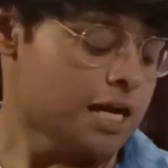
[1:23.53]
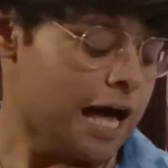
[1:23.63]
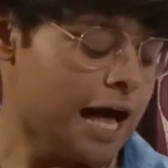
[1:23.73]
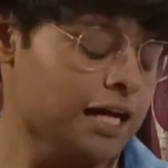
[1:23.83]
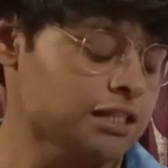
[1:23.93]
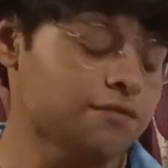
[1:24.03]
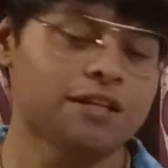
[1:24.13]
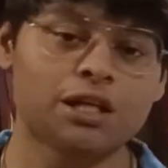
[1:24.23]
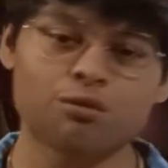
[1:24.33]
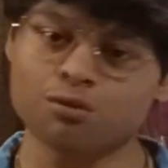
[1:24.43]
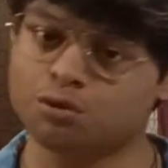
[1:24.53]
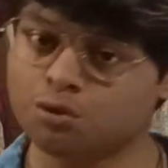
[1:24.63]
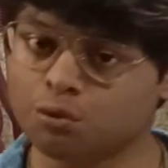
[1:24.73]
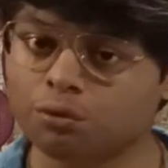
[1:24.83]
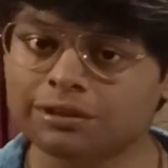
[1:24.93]
and we need to
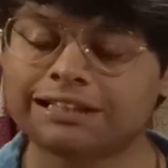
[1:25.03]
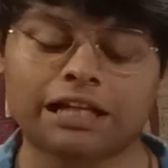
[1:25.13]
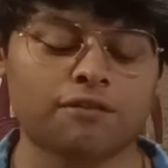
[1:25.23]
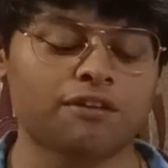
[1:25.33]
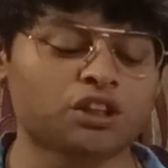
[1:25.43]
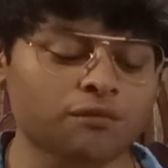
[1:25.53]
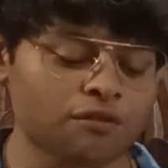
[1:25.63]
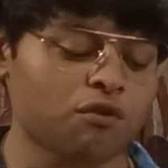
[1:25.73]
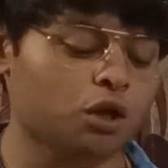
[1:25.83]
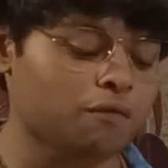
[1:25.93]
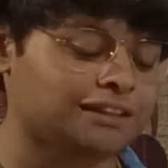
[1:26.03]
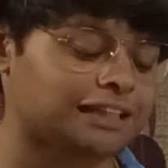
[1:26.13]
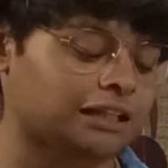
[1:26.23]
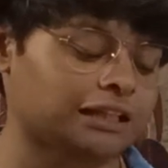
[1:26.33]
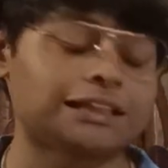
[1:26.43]
choose that which of the following
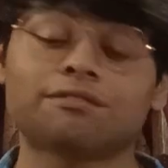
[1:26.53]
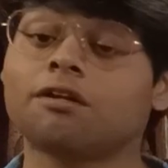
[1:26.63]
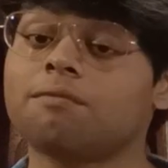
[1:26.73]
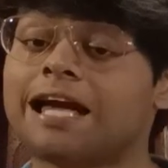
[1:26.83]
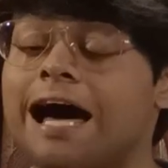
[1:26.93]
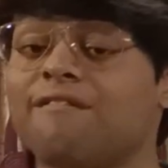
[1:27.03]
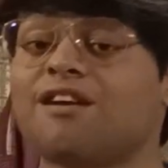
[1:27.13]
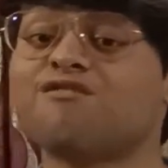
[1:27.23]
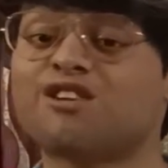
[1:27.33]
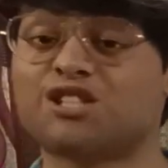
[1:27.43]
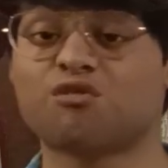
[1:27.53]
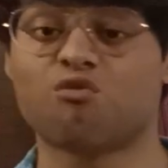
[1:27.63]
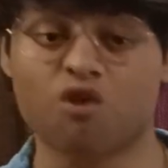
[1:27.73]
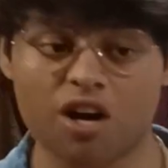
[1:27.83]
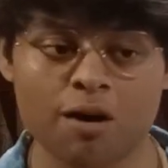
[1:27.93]
sentence will be having which
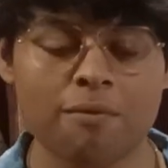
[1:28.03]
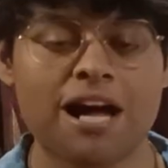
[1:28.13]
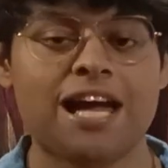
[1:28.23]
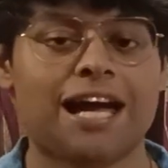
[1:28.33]
verb.